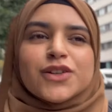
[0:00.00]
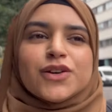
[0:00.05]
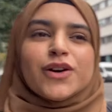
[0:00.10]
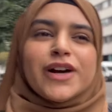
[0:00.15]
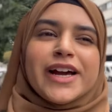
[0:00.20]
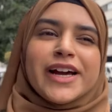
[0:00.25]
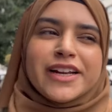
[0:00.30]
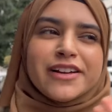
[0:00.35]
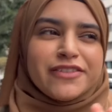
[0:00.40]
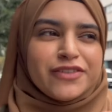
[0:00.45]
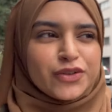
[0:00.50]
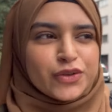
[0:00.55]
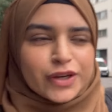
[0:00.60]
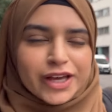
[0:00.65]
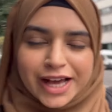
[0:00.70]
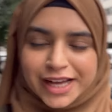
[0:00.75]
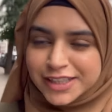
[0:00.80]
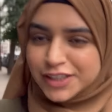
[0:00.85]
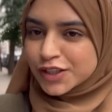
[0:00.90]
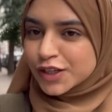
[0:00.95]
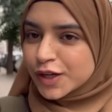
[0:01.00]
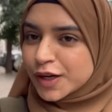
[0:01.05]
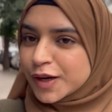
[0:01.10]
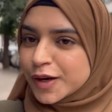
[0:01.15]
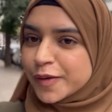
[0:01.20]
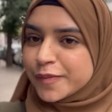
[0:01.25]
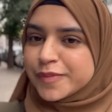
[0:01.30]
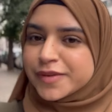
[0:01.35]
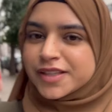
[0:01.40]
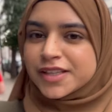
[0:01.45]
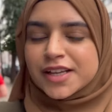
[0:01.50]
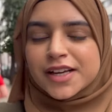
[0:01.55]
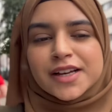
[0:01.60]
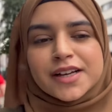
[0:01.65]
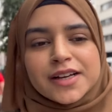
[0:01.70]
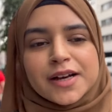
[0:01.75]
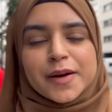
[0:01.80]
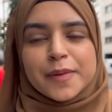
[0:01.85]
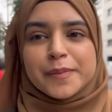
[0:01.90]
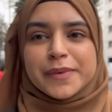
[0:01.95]
I had a few catch-ups,
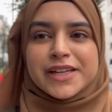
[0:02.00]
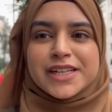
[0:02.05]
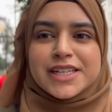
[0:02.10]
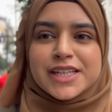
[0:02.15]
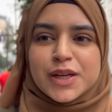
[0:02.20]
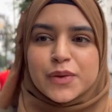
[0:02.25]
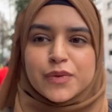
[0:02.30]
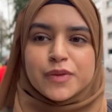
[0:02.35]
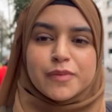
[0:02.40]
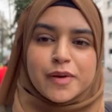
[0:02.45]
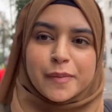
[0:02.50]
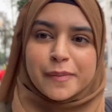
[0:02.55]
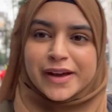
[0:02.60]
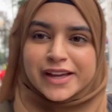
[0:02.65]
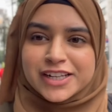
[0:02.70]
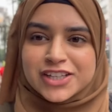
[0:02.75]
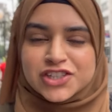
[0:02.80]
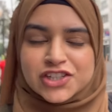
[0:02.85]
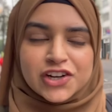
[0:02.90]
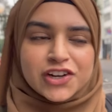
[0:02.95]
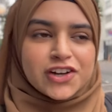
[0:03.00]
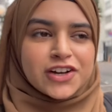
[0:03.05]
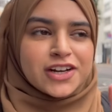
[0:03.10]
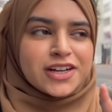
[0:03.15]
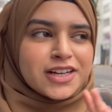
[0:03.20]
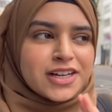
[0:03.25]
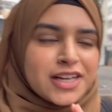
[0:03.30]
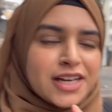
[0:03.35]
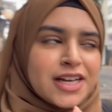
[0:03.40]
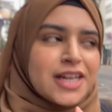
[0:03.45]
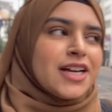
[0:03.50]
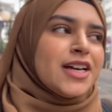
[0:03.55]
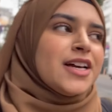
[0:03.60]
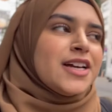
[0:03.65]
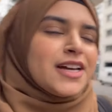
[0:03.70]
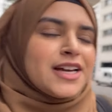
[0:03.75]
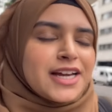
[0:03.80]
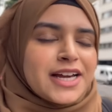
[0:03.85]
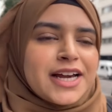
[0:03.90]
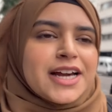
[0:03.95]
a meeting with my manager,
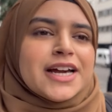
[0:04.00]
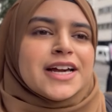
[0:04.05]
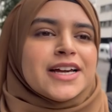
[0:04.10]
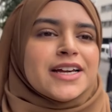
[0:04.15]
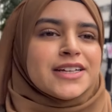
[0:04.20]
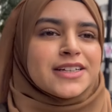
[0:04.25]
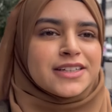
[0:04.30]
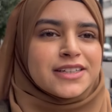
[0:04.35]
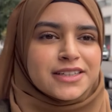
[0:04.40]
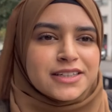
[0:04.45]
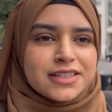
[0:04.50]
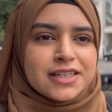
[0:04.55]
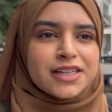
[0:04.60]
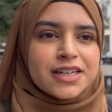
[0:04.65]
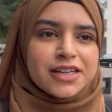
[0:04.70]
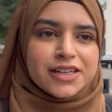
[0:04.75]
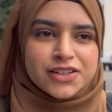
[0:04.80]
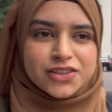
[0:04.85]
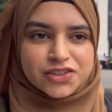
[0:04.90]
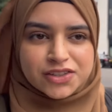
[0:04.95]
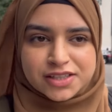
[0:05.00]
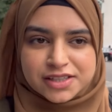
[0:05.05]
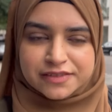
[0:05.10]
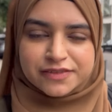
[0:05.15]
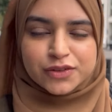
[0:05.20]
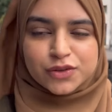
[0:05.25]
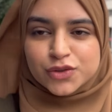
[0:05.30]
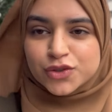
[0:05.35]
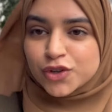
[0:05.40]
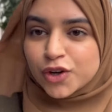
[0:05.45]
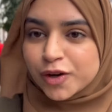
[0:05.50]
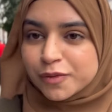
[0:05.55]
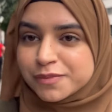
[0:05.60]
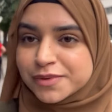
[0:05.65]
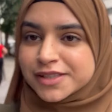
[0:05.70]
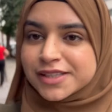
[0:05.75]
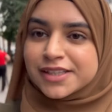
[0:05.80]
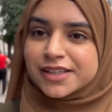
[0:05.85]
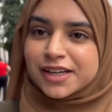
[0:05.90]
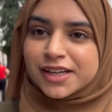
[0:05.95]
and just a few
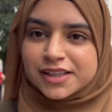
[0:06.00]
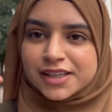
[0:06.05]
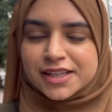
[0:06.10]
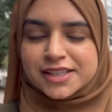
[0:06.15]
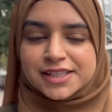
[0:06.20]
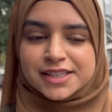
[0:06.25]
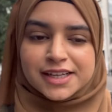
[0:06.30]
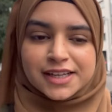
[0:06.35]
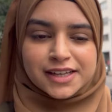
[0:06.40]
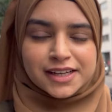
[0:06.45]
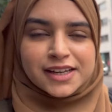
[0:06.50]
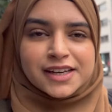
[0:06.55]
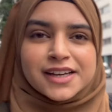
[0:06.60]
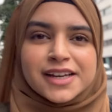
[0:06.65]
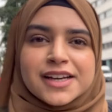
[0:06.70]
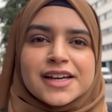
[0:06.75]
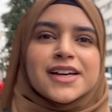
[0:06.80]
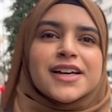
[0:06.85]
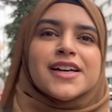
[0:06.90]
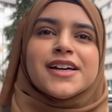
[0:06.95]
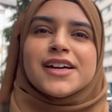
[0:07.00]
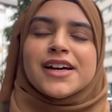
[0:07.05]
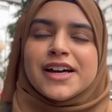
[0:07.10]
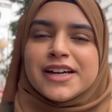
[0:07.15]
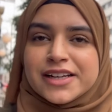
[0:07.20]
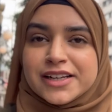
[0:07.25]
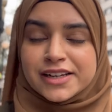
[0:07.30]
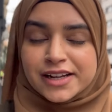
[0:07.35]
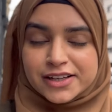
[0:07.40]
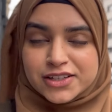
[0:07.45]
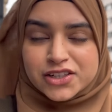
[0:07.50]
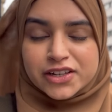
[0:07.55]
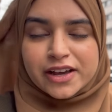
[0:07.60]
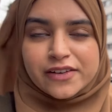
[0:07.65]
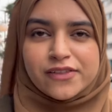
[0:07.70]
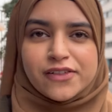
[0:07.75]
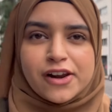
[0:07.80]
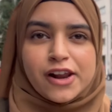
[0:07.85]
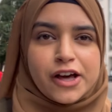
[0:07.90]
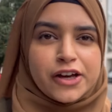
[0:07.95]
jobs, and that's it. I didn't actually
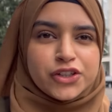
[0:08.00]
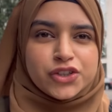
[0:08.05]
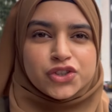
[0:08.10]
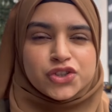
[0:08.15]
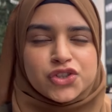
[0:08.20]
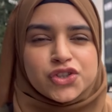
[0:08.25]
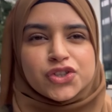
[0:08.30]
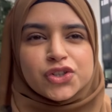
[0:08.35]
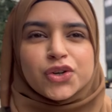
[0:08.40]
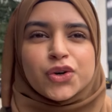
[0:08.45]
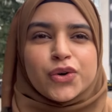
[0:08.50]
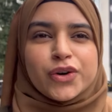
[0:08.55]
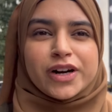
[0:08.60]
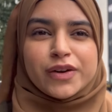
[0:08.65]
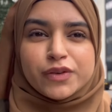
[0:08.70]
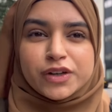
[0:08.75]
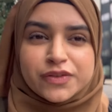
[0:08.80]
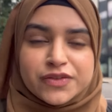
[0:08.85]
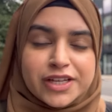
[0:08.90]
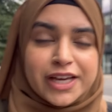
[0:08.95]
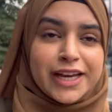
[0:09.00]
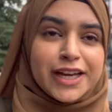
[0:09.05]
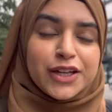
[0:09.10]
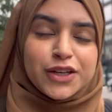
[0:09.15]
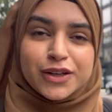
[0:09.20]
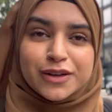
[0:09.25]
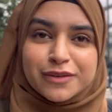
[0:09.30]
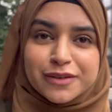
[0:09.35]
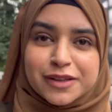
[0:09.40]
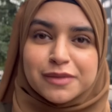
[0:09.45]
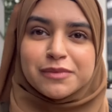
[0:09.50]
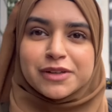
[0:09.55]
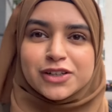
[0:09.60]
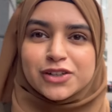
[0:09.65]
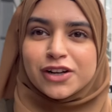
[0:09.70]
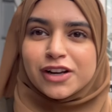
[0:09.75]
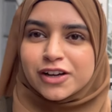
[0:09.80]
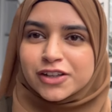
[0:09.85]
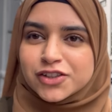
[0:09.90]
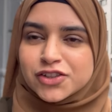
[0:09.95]
have lunch, or I would have taken you with me to
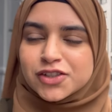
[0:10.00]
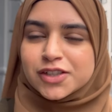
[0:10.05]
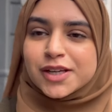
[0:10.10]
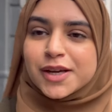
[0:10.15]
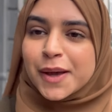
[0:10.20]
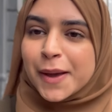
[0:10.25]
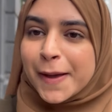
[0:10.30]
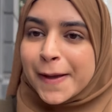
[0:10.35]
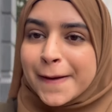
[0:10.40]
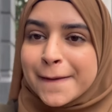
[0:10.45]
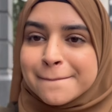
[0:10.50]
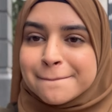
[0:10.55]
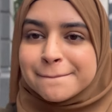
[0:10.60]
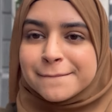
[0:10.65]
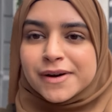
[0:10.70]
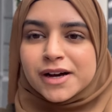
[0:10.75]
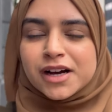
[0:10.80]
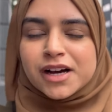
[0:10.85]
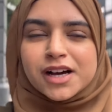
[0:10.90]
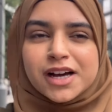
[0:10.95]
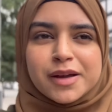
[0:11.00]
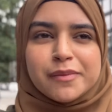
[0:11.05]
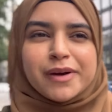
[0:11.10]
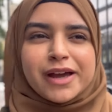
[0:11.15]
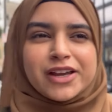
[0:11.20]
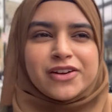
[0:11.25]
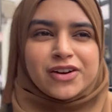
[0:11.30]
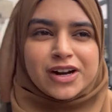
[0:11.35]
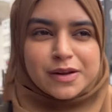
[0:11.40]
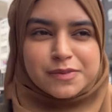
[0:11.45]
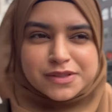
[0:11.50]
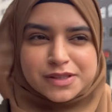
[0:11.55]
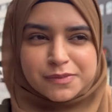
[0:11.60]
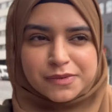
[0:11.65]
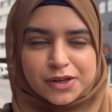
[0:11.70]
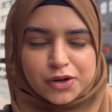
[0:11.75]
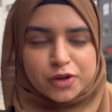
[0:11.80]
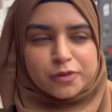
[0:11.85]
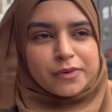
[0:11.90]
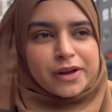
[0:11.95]
lunch, but I might grab
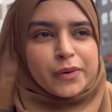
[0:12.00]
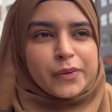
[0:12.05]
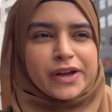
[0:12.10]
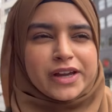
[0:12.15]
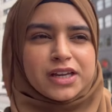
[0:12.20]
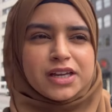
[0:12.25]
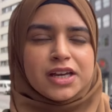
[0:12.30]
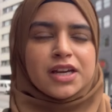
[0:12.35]
something on my way.